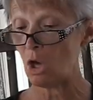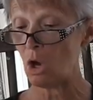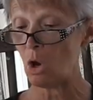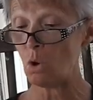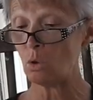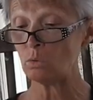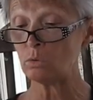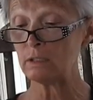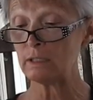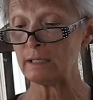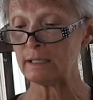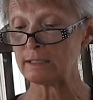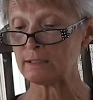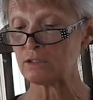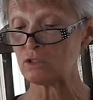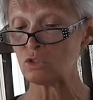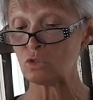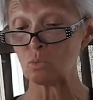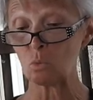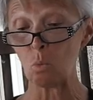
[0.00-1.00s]
only a
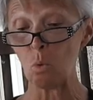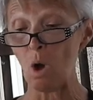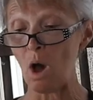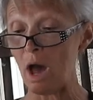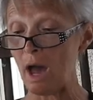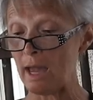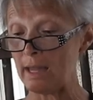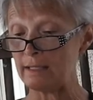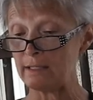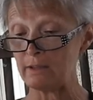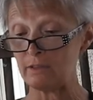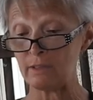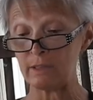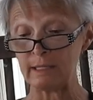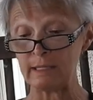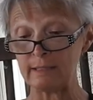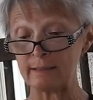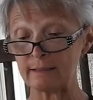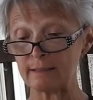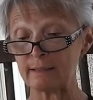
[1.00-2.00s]
swine
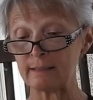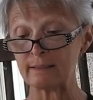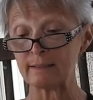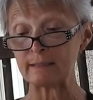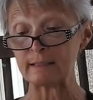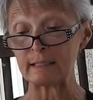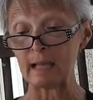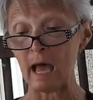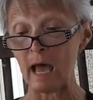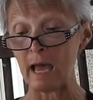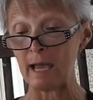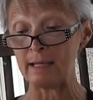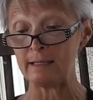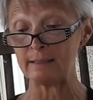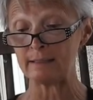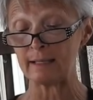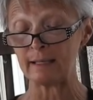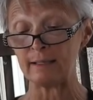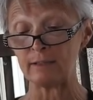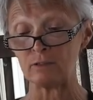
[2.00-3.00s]
thinks
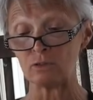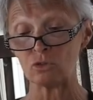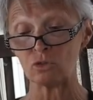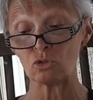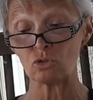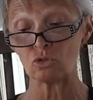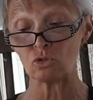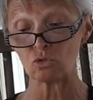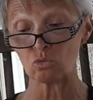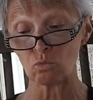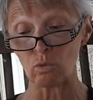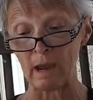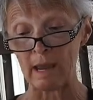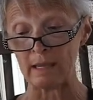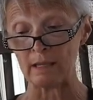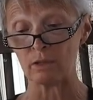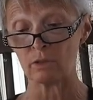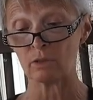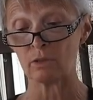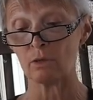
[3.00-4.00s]
size and
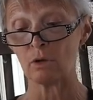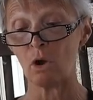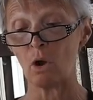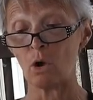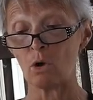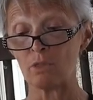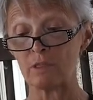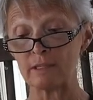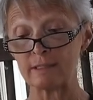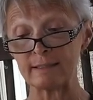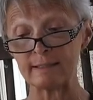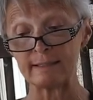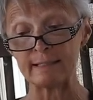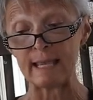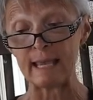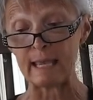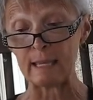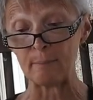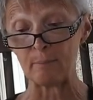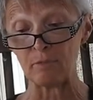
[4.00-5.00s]
strength are the
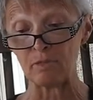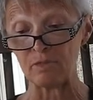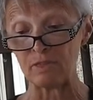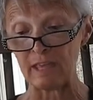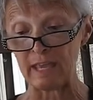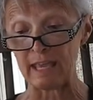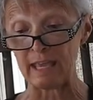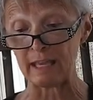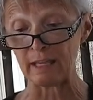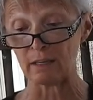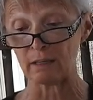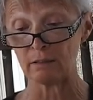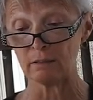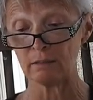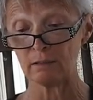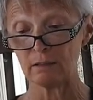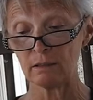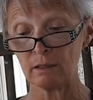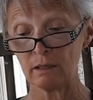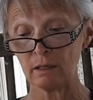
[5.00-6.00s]
same thing.
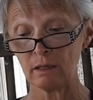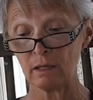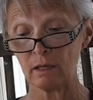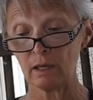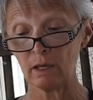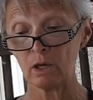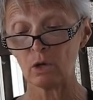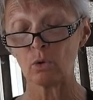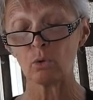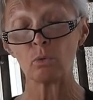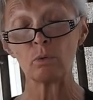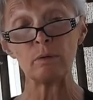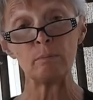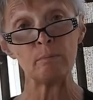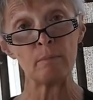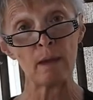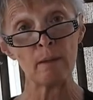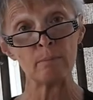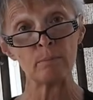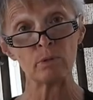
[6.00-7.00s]

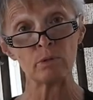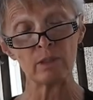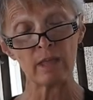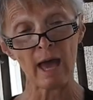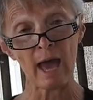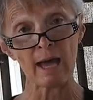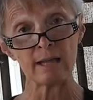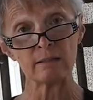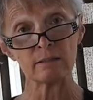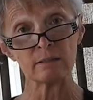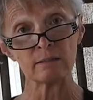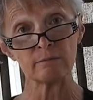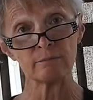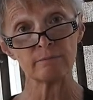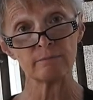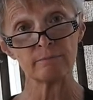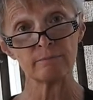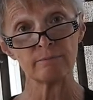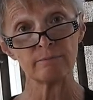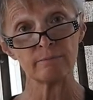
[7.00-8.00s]
Remember that.
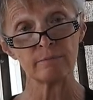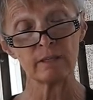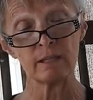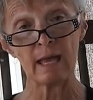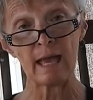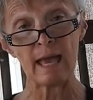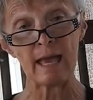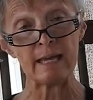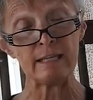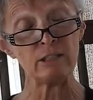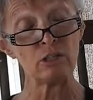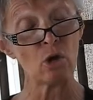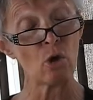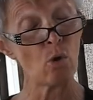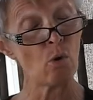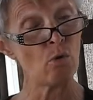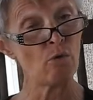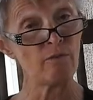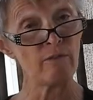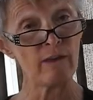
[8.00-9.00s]
And
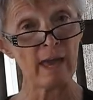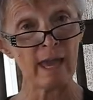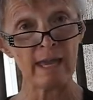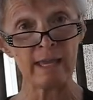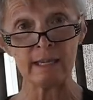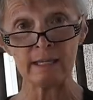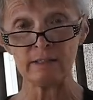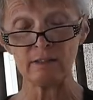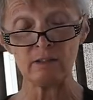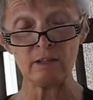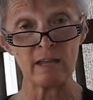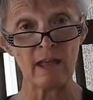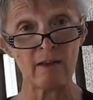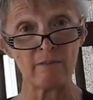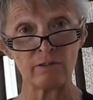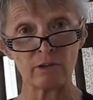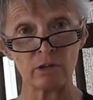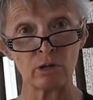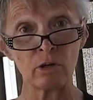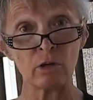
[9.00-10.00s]
Obey
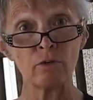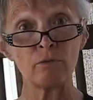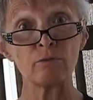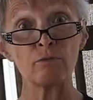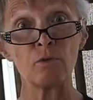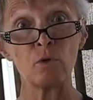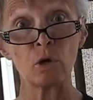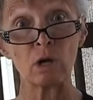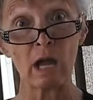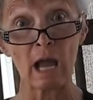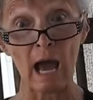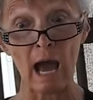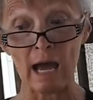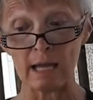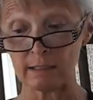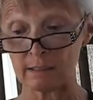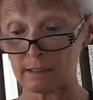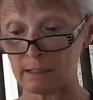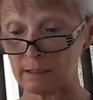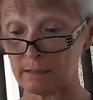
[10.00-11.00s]
never
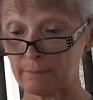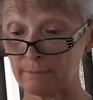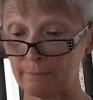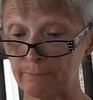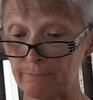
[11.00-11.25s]
forgot.